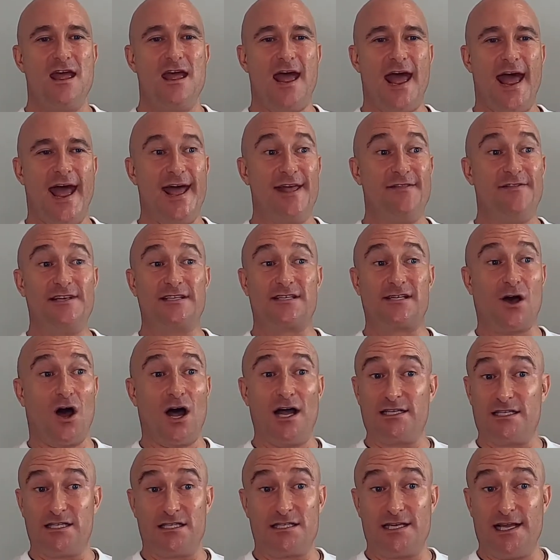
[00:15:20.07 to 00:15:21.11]
this
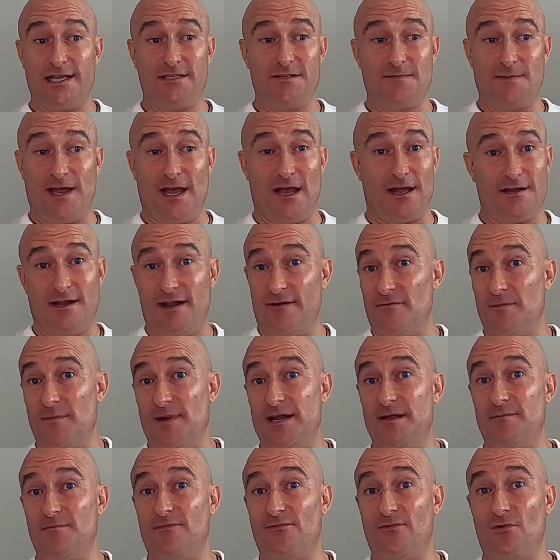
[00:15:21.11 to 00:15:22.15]
guy just said to me, I'd never
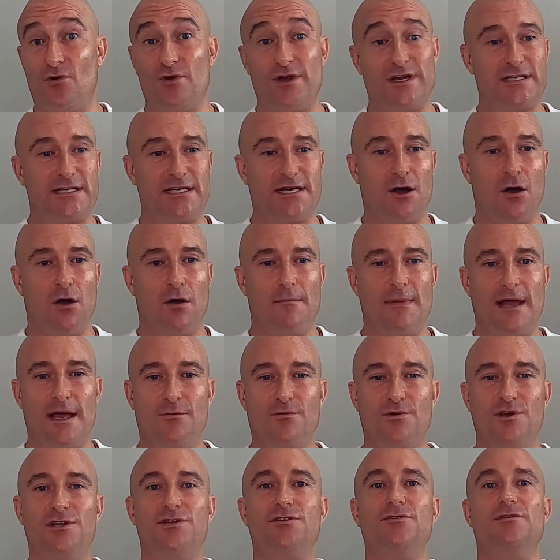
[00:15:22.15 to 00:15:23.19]
met him before. He said, "Oh, mate,
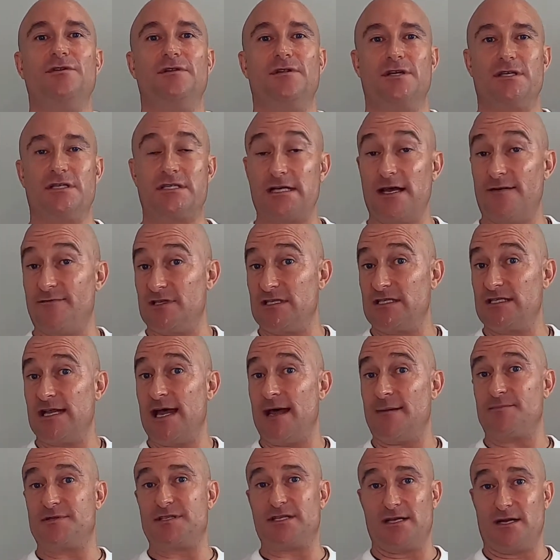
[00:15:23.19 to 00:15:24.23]
were you doing the 7
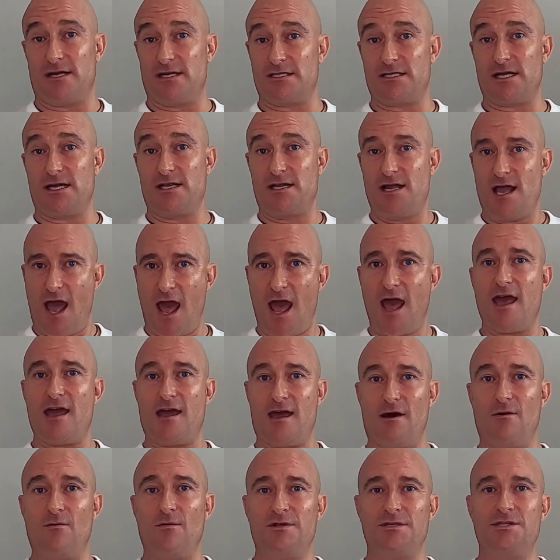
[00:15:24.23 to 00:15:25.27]
steps?" And I said, "Yeah,
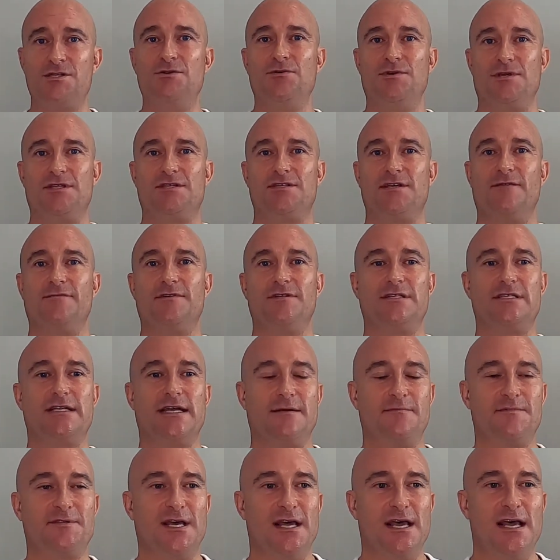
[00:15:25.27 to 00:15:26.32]
I was doing the 7
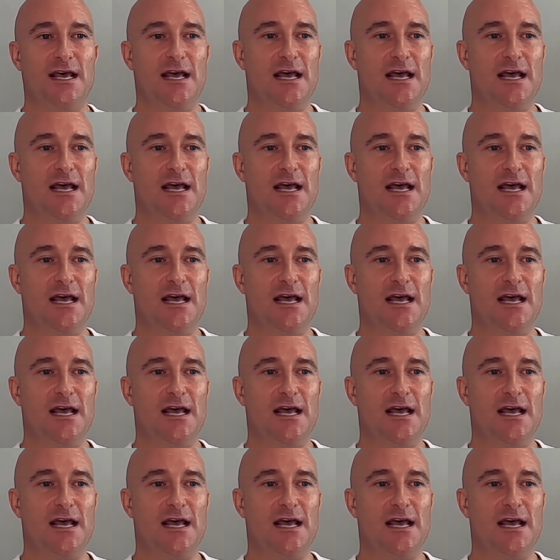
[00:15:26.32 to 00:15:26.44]
steps."